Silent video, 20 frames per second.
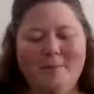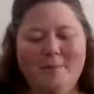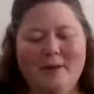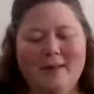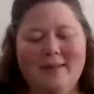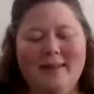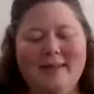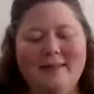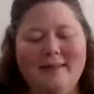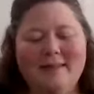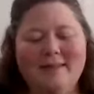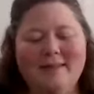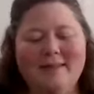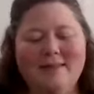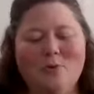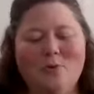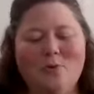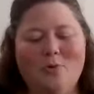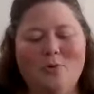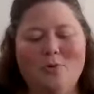With
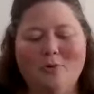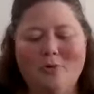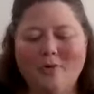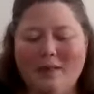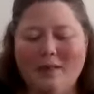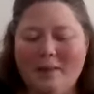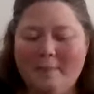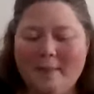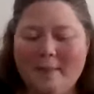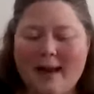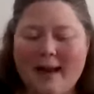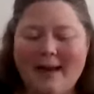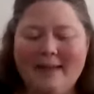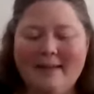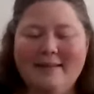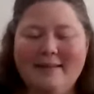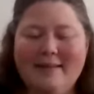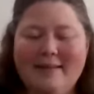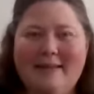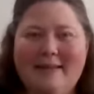his orderly
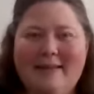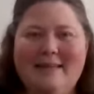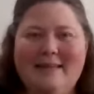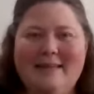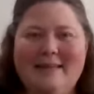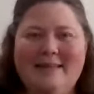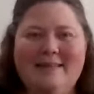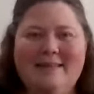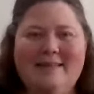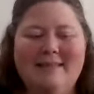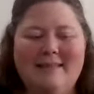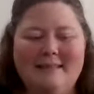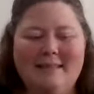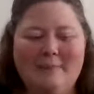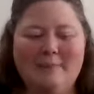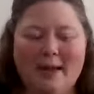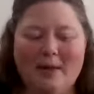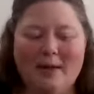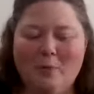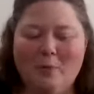mind and his
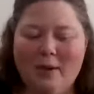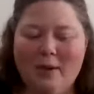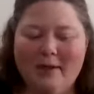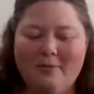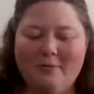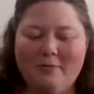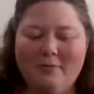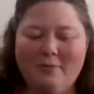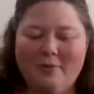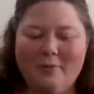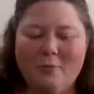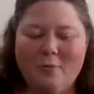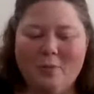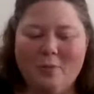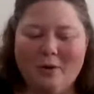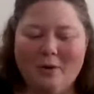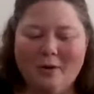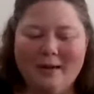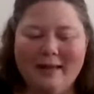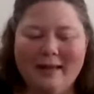systematic way of
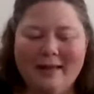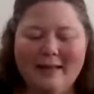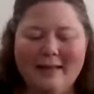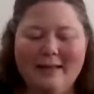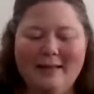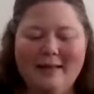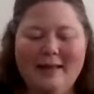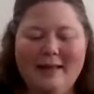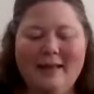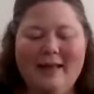working